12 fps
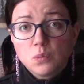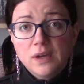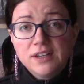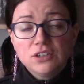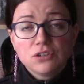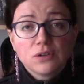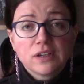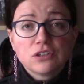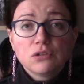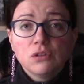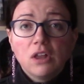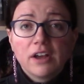1, you're doing it
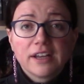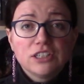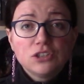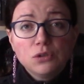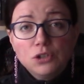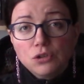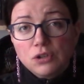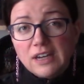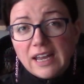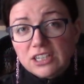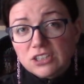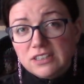too long, and 2, you could
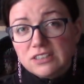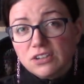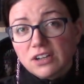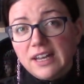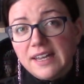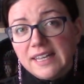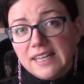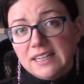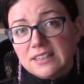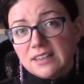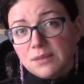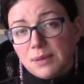actually start cutting
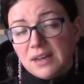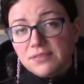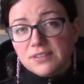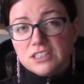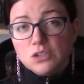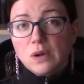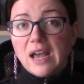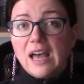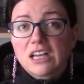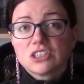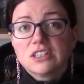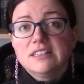into the benefits you were
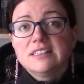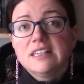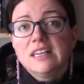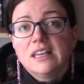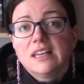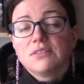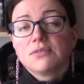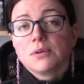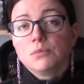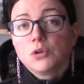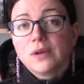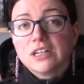actually seeing it
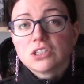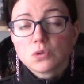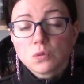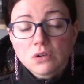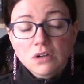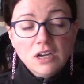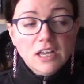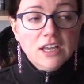from doing it shorter.